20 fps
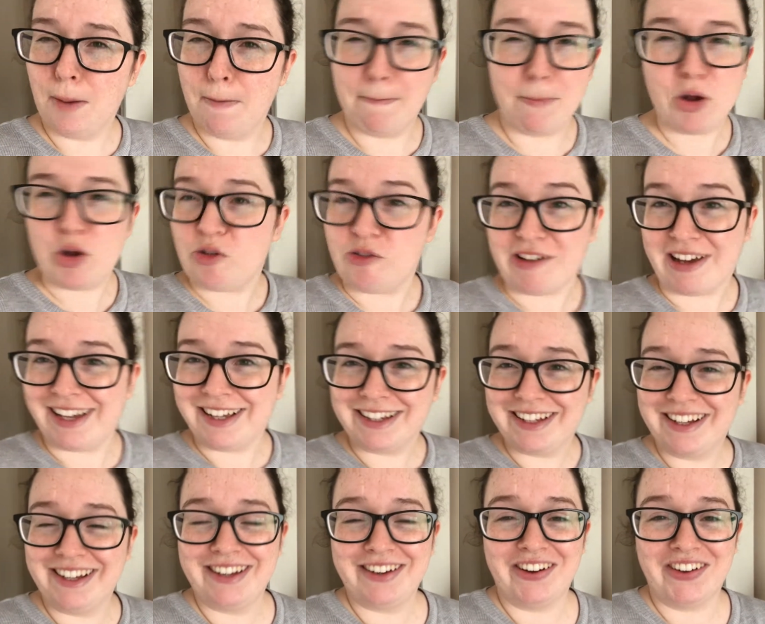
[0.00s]
moving
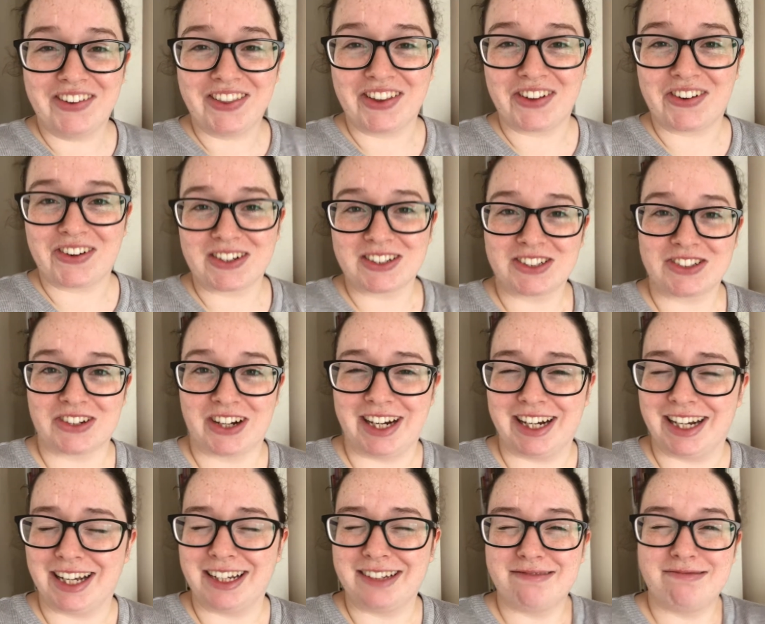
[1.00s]
on the cross
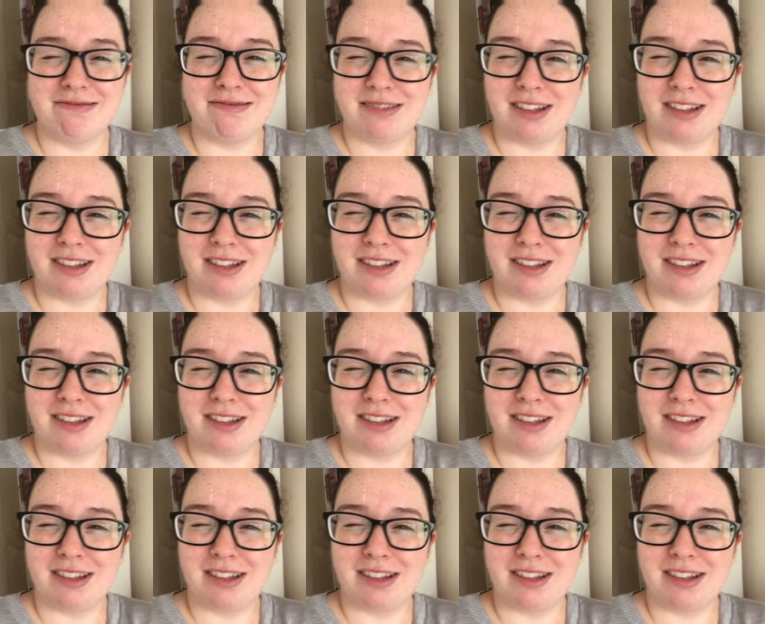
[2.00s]
trainer.